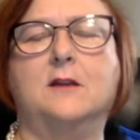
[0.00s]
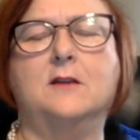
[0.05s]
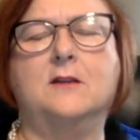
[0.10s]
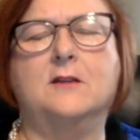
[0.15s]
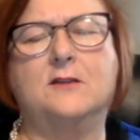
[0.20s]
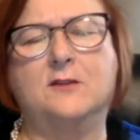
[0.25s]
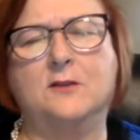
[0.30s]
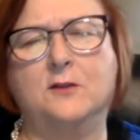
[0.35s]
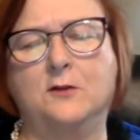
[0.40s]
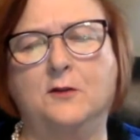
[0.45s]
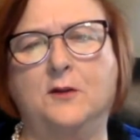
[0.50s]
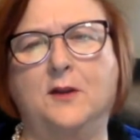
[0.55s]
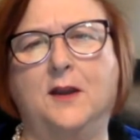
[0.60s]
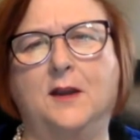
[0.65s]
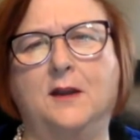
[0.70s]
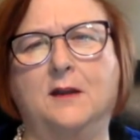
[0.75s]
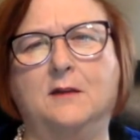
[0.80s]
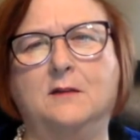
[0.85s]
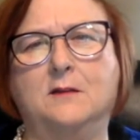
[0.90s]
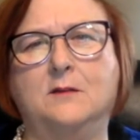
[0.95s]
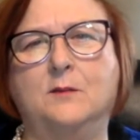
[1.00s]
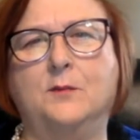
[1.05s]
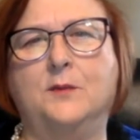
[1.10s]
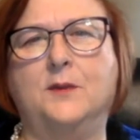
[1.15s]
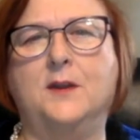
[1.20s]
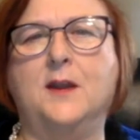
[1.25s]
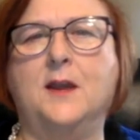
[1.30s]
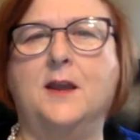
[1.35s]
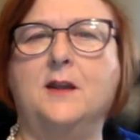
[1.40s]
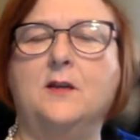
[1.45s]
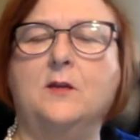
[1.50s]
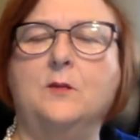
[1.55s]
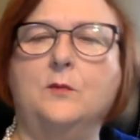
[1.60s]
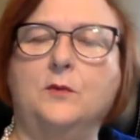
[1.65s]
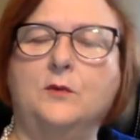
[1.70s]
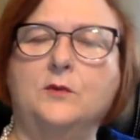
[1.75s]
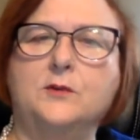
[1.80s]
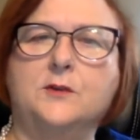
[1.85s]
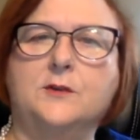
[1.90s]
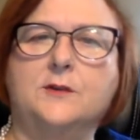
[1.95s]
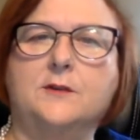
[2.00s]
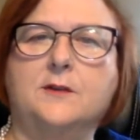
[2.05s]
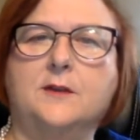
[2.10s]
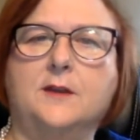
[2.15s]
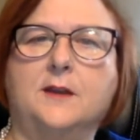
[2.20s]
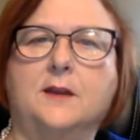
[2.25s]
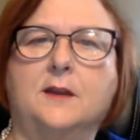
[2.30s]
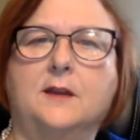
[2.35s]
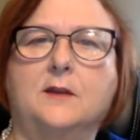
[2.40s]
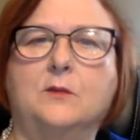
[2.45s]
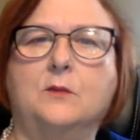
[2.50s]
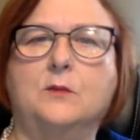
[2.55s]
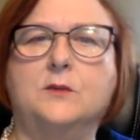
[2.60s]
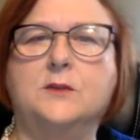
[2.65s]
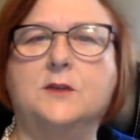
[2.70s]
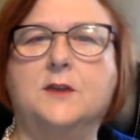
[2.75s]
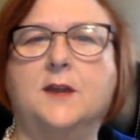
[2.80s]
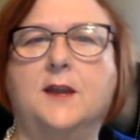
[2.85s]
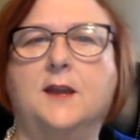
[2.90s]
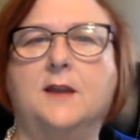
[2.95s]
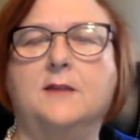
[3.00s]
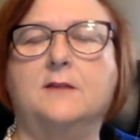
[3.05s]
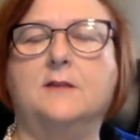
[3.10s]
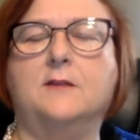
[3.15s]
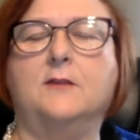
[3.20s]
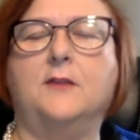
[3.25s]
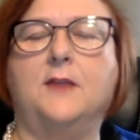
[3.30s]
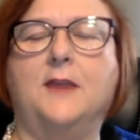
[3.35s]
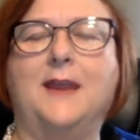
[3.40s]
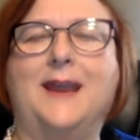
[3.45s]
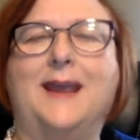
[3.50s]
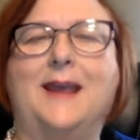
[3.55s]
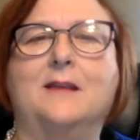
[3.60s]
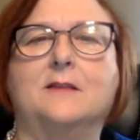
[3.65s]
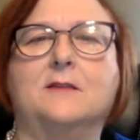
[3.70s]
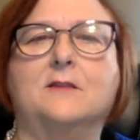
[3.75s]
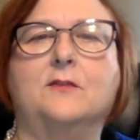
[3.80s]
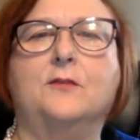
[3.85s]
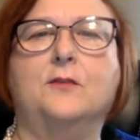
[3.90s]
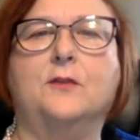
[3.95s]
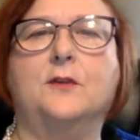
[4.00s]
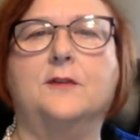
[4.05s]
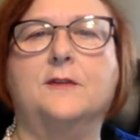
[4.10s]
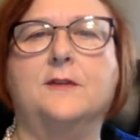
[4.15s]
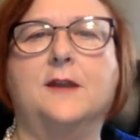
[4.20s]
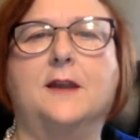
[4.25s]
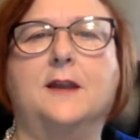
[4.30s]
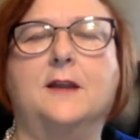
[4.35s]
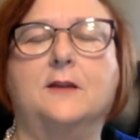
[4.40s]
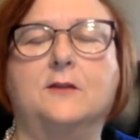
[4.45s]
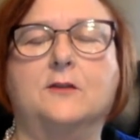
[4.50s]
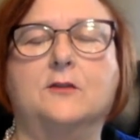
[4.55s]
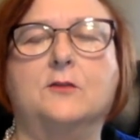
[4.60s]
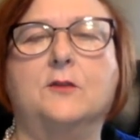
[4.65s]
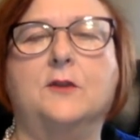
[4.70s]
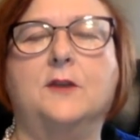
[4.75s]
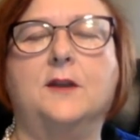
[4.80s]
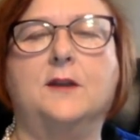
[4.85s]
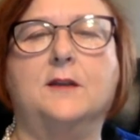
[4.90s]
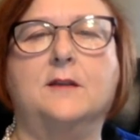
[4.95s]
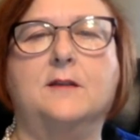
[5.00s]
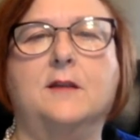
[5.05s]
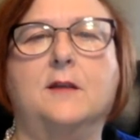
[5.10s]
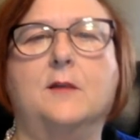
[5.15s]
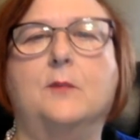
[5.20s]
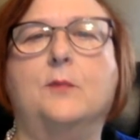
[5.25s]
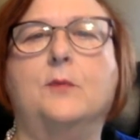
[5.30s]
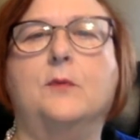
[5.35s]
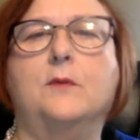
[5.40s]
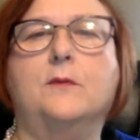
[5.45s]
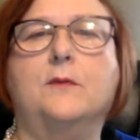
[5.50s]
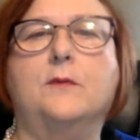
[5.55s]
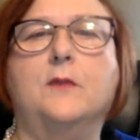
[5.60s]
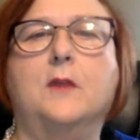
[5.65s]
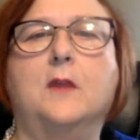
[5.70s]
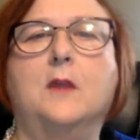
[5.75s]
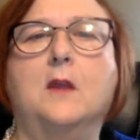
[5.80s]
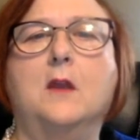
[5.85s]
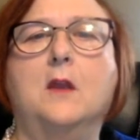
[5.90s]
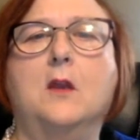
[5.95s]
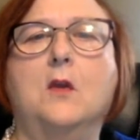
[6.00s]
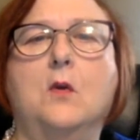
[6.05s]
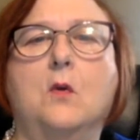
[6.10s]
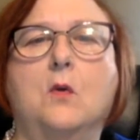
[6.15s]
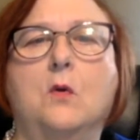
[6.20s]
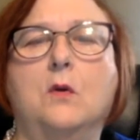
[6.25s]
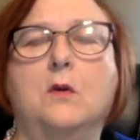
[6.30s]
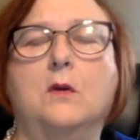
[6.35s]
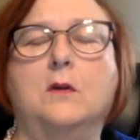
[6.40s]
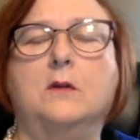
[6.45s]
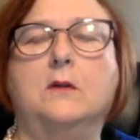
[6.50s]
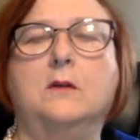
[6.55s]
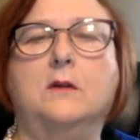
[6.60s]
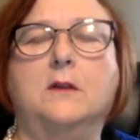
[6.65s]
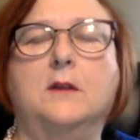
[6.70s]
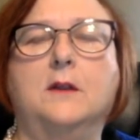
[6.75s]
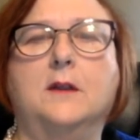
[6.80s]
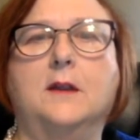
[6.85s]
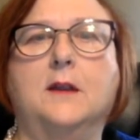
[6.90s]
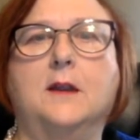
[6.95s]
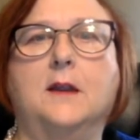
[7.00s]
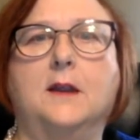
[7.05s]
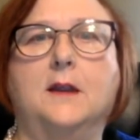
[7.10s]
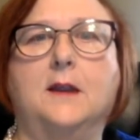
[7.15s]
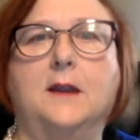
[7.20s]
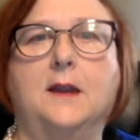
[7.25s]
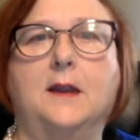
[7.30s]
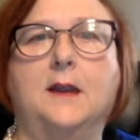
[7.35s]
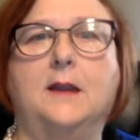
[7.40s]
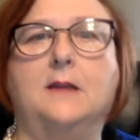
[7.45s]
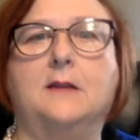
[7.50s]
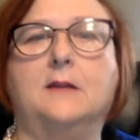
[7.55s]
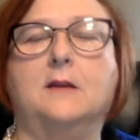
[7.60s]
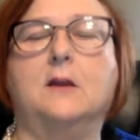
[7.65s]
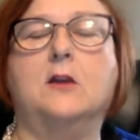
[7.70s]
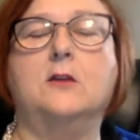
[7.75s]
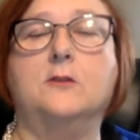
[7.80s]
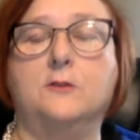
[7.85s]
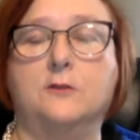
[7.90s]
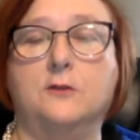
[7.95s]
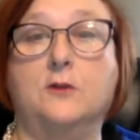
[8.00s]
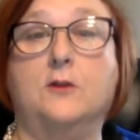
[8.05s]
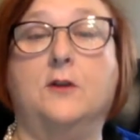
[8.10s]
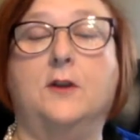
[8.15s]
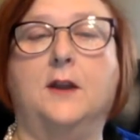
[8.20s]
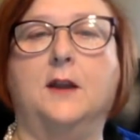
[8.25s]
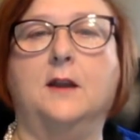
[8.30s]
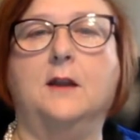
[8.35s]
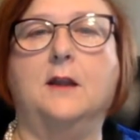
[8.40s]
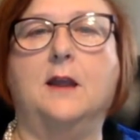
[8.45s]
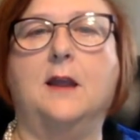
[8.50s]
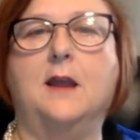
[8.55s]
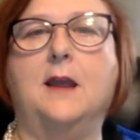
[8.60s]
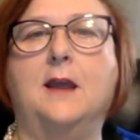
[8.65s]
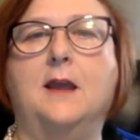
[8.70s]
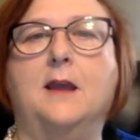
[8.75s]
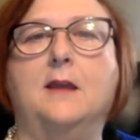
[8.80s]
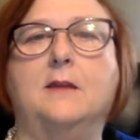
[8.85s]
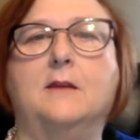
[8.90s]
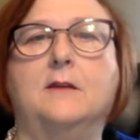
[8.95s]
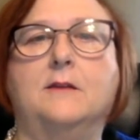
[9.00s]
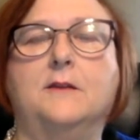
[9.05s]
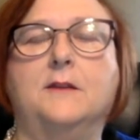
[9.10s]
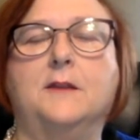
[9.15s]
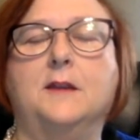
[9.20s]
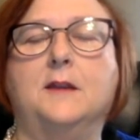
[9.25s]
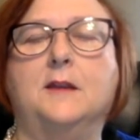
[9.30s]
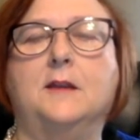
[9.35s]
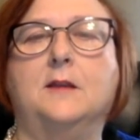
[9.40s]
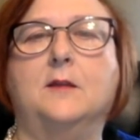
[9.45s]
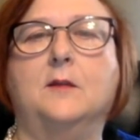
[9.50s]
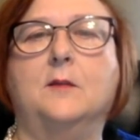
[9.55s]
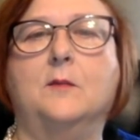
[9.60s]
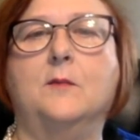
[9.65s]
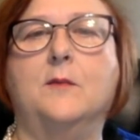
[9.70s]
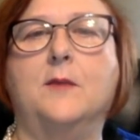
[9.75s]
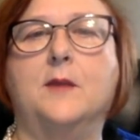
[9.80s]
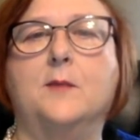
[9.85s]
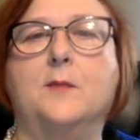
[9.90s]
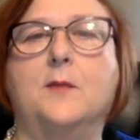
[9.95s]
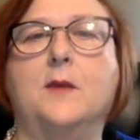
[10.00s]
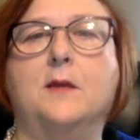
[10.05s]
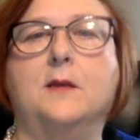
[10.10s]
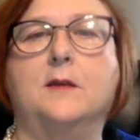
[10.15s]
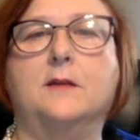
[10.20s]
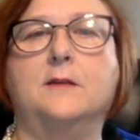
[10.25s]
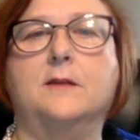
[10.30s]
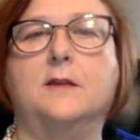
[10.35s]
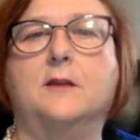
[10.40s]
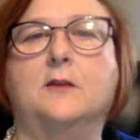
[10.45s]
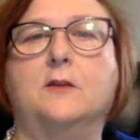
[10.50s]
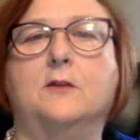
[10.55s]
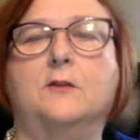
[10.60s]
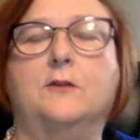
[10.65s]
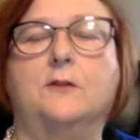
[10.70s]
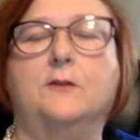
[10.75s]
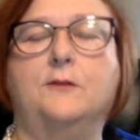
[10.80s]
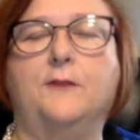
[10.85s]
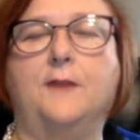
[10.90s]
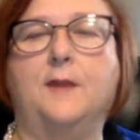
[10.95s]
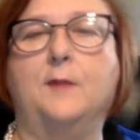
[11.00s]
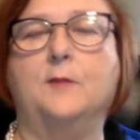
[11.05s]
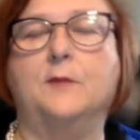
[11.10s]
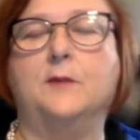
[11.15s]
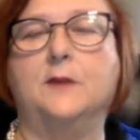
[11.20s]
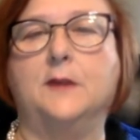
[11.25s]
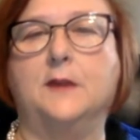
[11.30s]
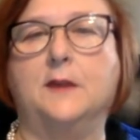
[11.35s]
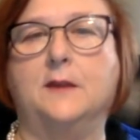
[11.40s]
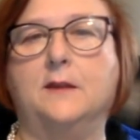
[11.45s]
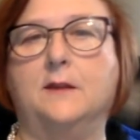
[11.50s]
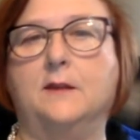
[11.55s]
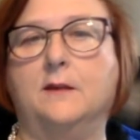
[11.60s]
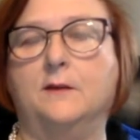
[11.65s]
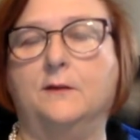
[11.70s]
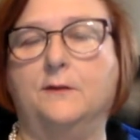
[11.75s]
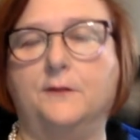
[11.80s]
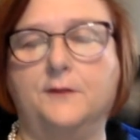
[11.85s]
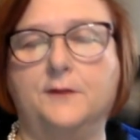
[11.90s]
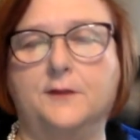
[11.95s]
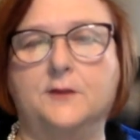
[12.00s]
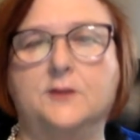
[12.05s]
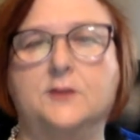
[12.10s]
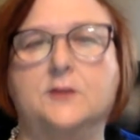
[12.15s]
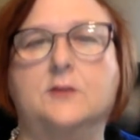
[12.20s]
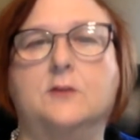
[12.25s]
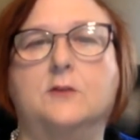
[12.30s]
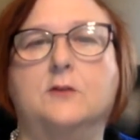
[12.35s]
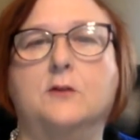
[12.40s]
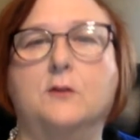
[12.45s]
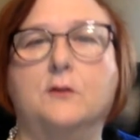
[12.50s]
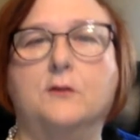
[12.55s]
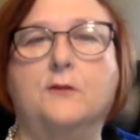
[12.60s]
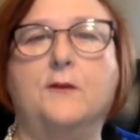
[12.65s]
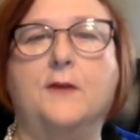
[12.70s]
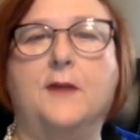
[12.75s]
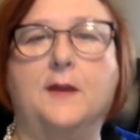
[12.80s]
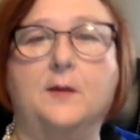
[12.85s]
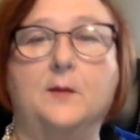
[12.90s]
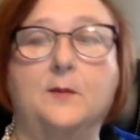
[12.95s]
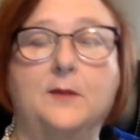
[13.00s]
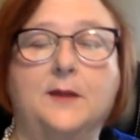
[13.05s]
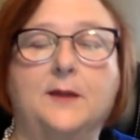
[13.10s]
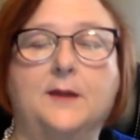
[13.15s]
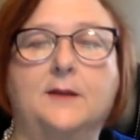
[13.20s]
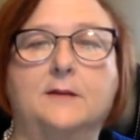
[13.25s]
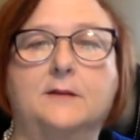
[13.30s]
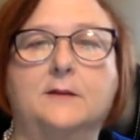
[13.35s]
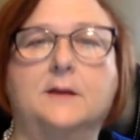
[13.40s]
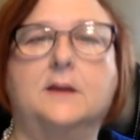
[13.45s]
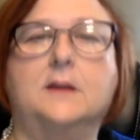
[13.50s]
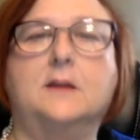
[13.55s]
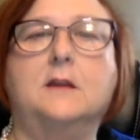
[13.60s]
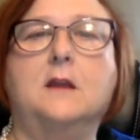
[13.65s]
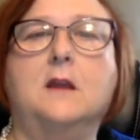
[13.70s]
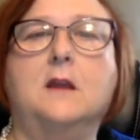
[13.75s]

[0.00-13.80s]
concerning, but not an emergency, in which case they ask for a second screening sample, or it's concerning and the metabolic center, the family, and the physician are notified immediately.